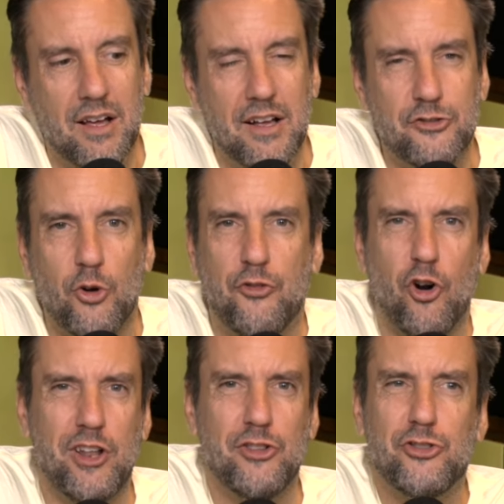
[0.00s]
So for
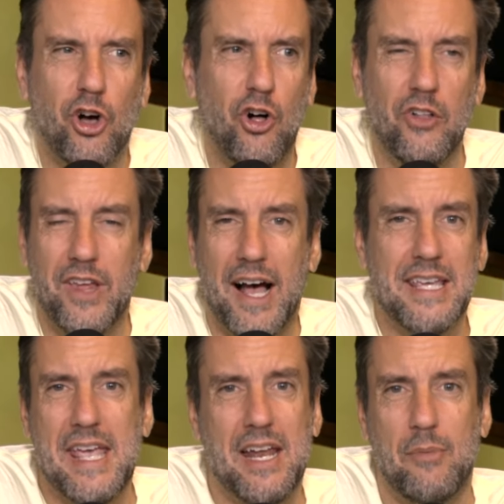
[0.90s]
an adult, I
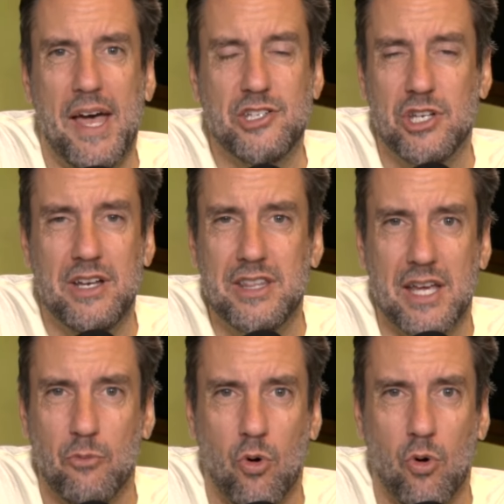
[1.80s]
can't imagine anything